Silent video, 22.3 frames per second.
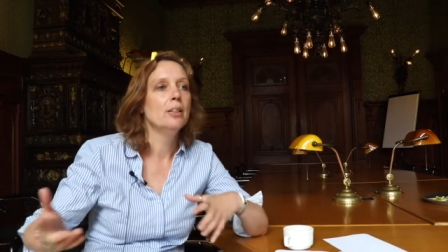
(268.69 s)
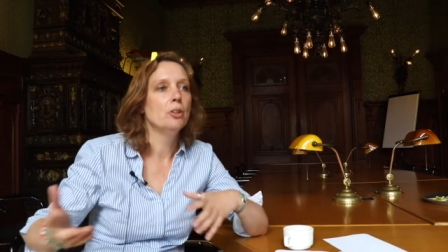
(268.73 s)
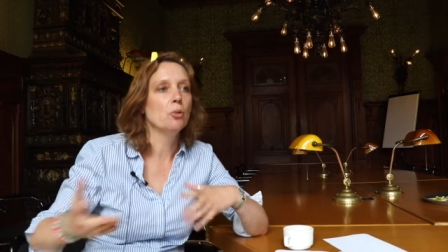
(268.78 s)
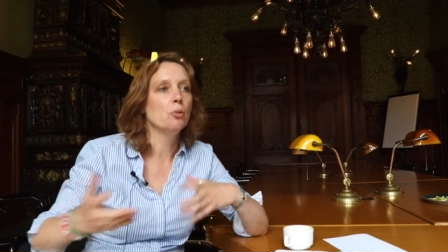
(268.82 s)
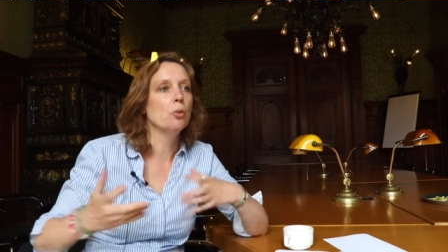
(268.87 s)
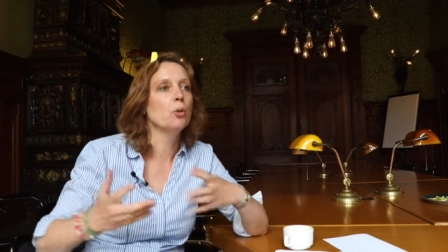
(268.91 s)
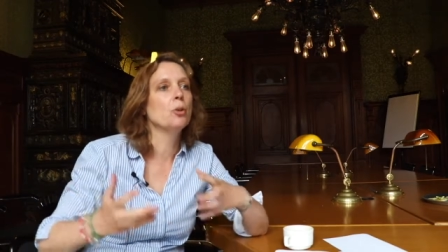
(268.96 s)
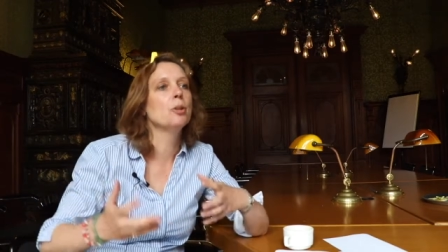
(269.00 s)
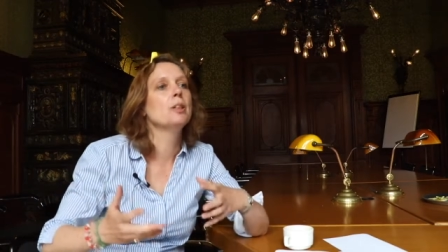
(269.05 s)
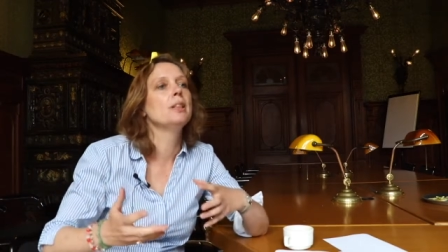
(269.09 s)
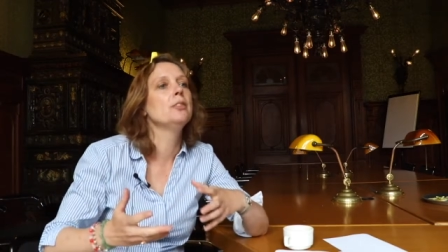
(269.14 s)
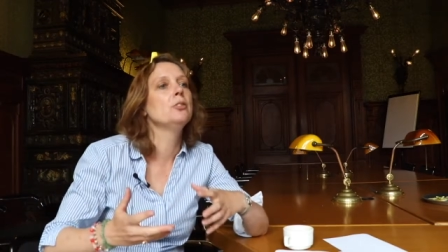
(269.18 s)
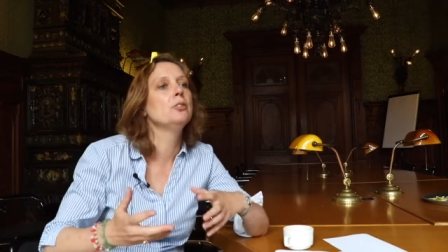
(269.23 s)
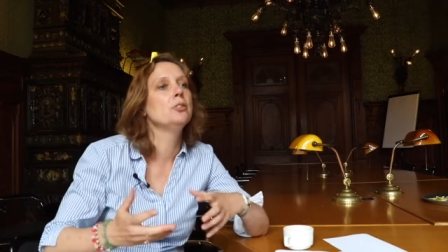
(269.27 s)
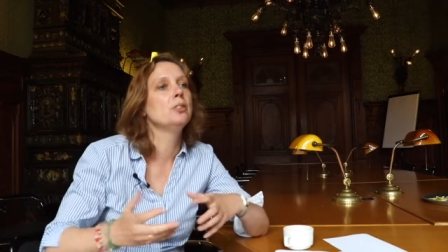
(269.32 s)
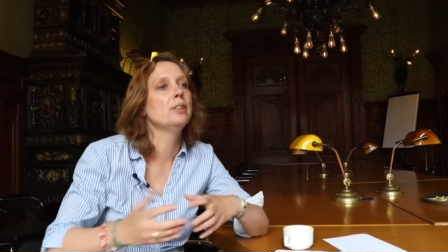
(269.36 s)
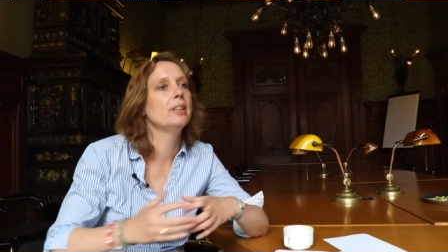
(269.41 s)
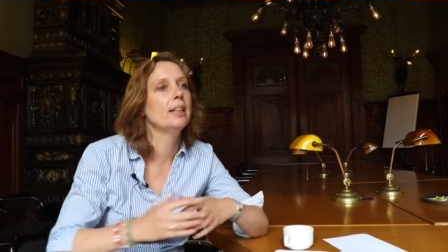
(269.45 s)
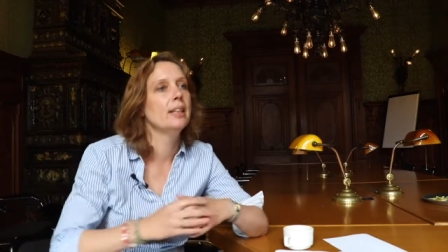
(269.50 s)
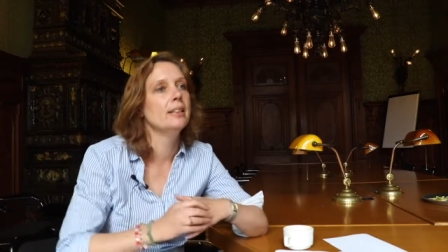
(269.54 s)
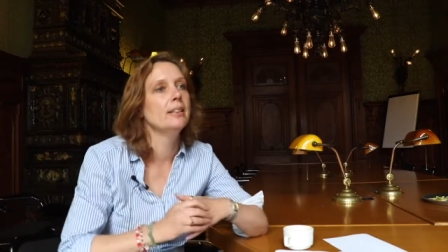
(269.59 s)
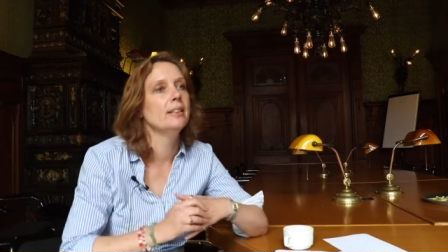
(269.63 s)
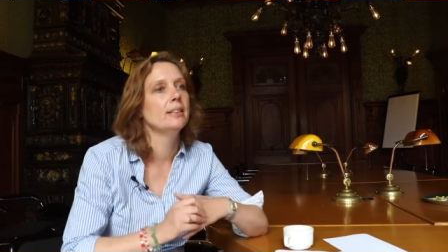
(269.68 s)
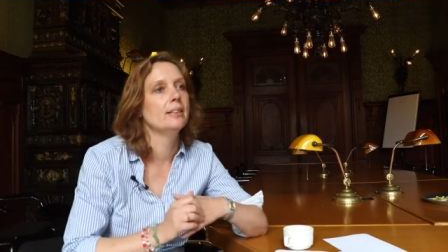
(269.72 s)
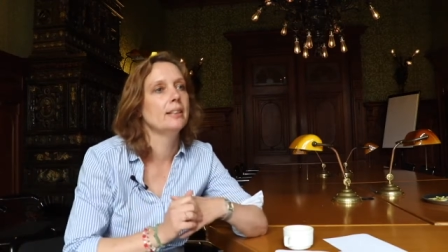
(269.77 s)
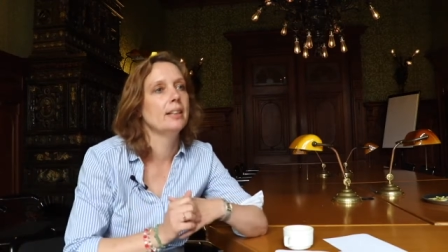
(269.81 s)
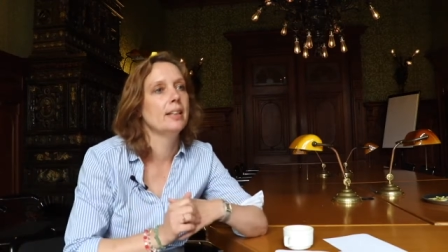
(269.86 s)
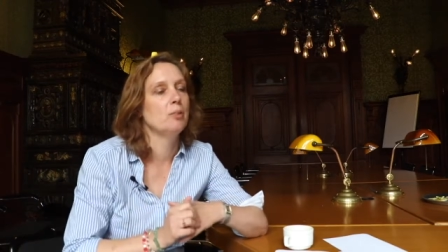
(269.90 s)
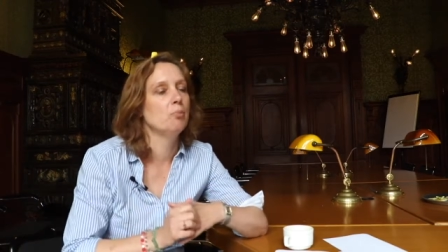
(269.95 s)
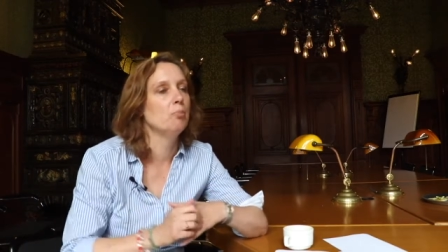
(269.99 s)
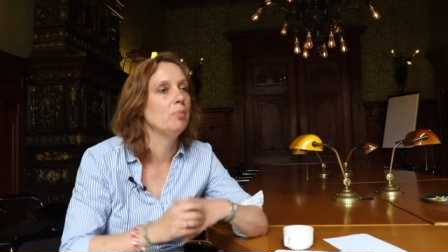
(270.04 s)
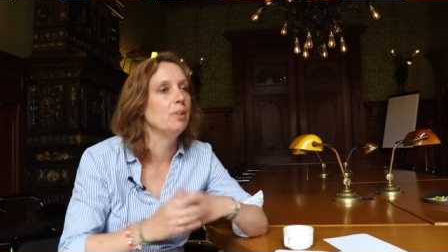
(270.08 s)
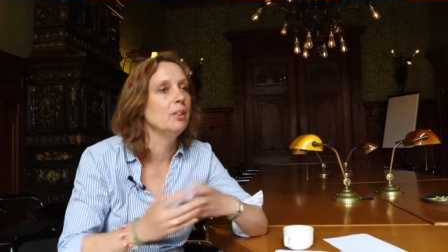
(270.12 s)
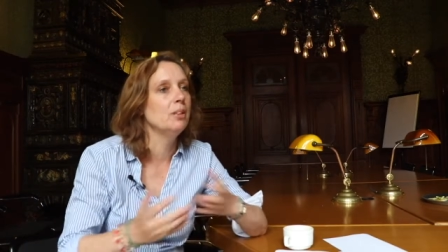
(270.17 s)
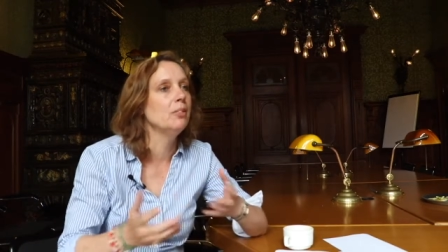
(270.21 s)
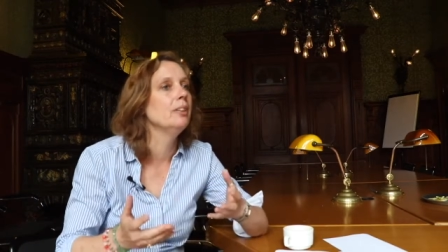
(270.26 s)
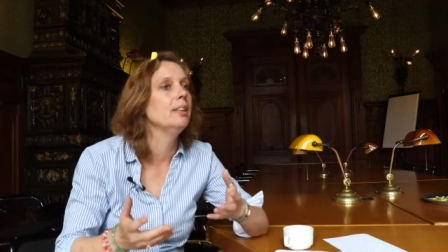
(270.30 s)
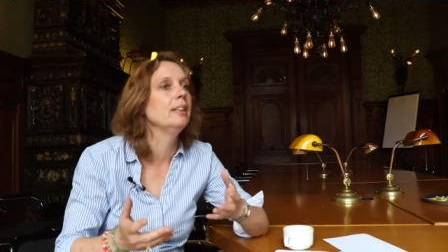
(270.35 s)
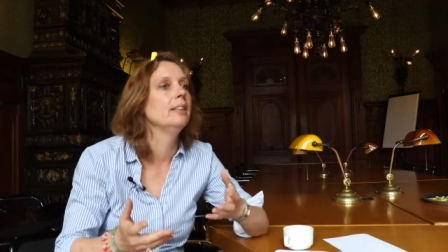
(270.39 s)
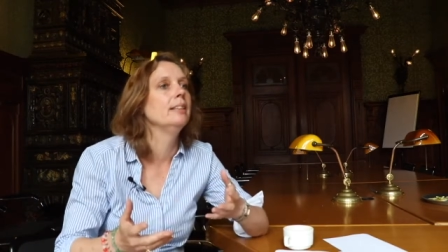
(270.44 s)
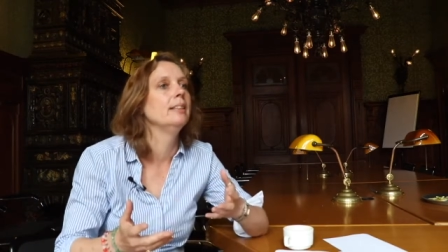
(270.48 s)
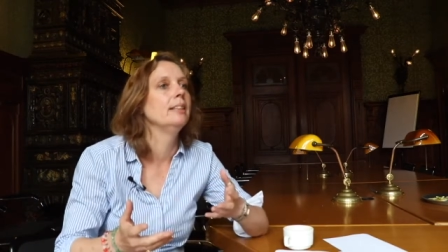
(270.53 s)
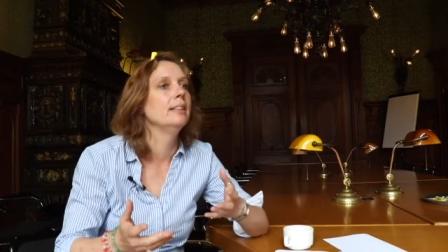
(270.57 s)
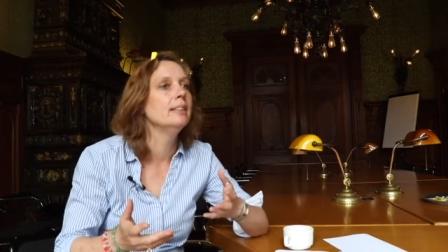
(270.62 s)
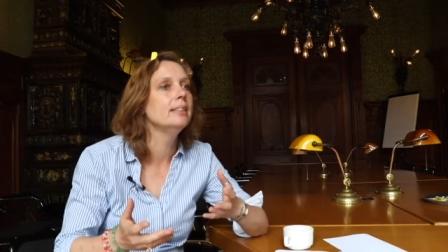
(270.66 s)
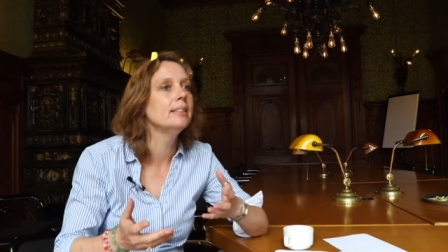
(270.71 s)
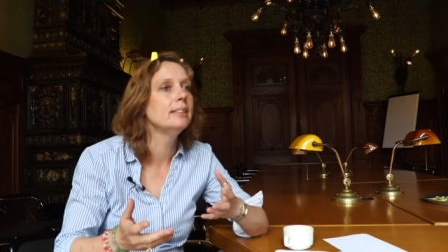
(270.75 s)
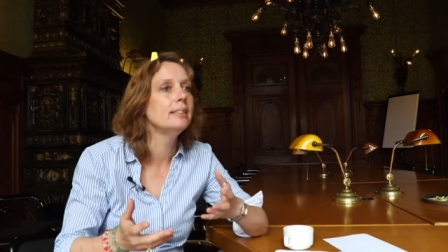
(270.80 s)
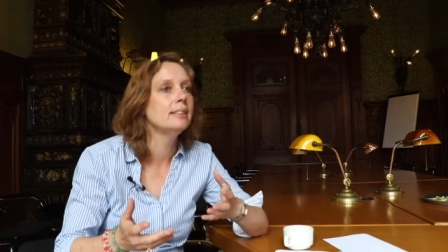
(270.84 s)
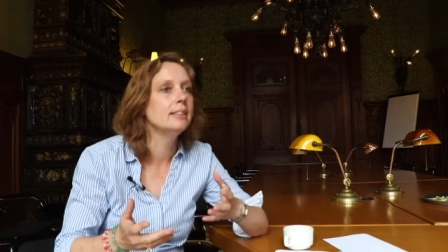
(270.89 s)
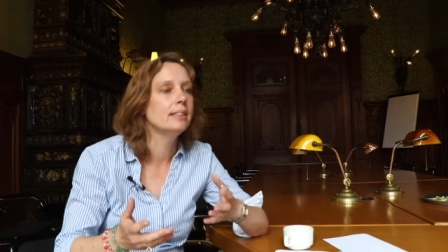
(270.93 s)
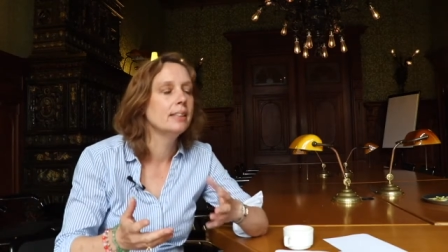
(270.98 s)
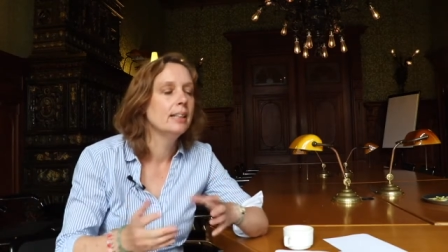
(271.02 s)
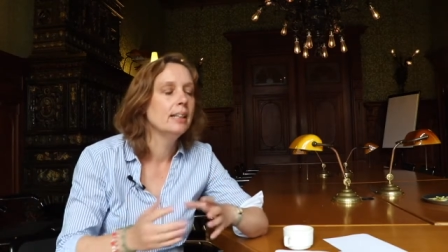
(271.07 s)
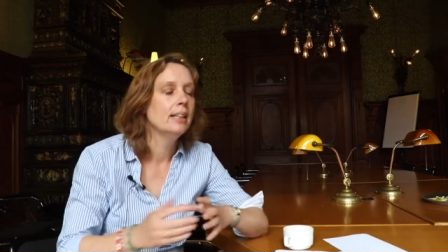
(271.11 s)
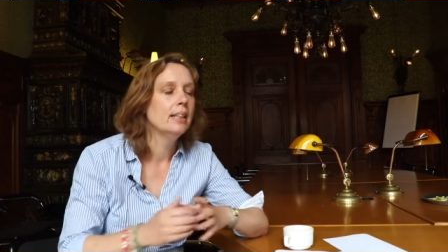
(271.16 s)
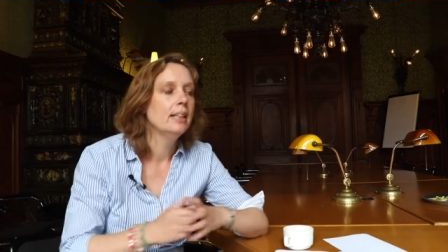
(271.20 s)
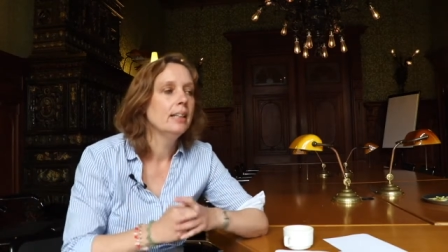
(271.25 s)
You're working together at building this,